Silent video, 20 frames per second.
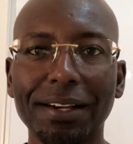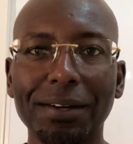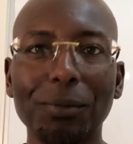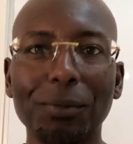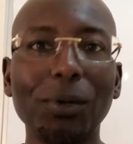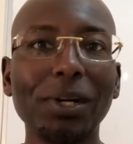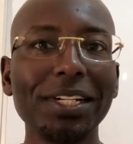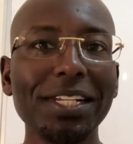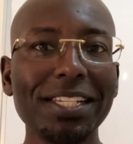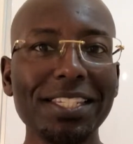
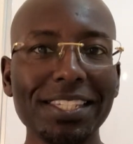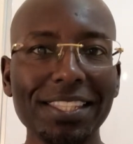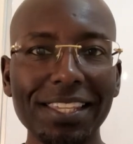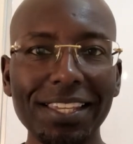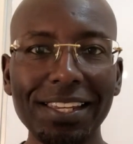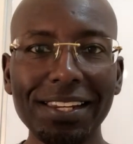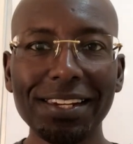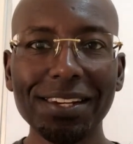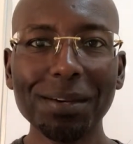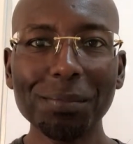What is
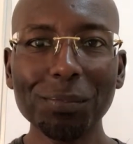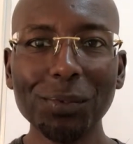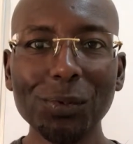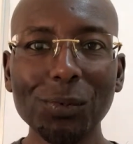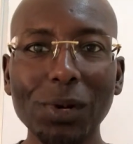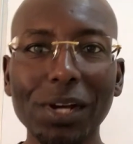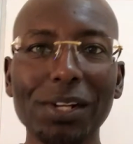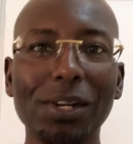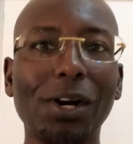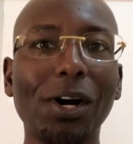the number
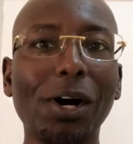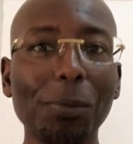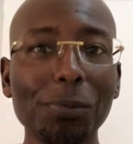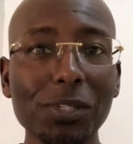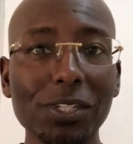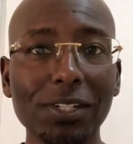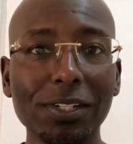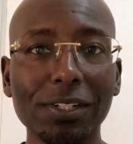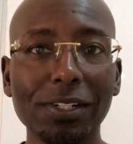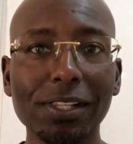one
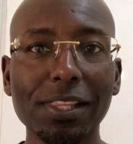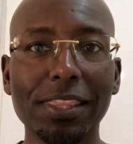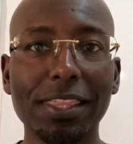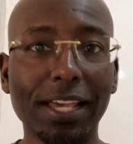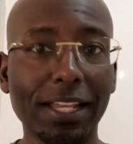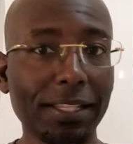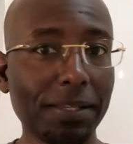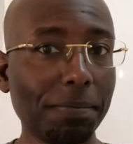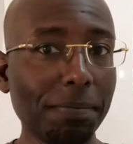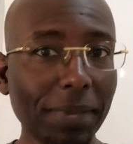obstacle
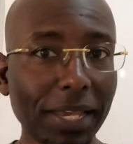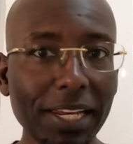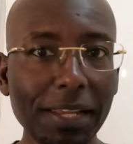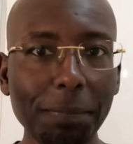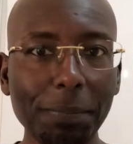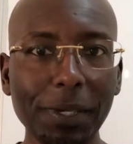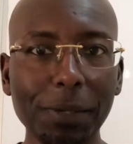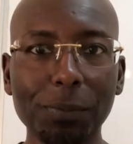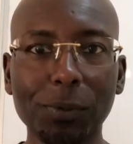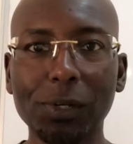that many
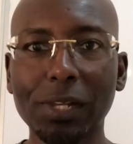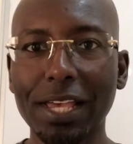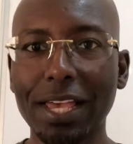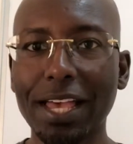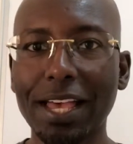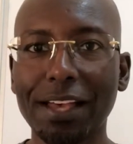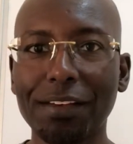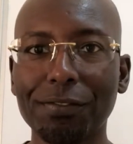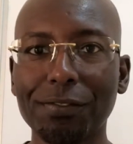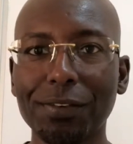people
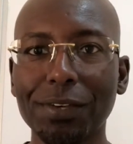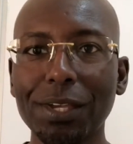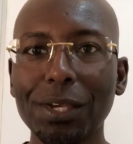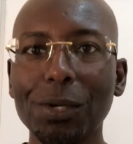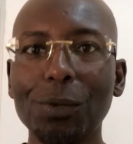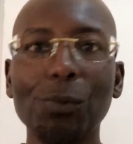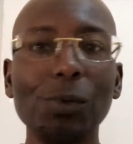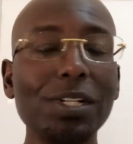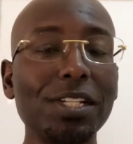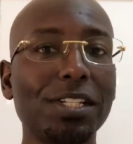have
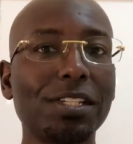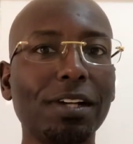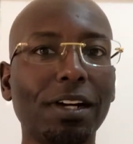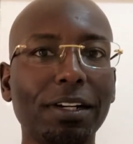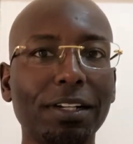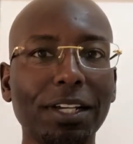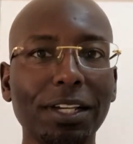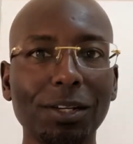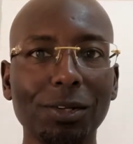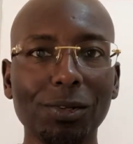when
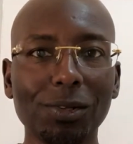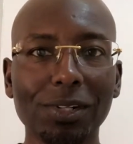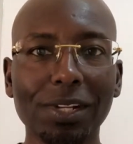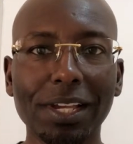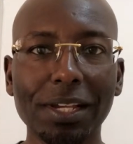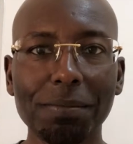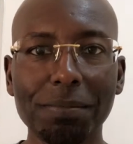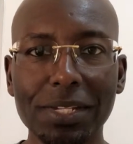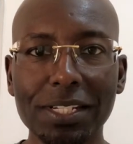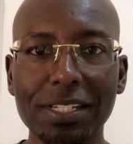starting an
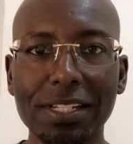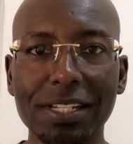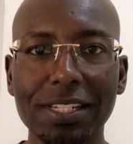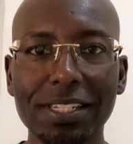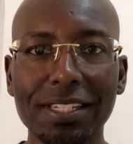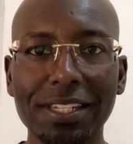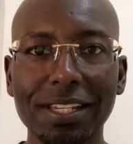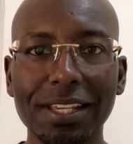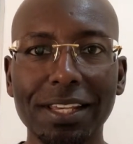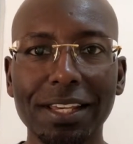online
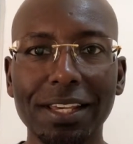business?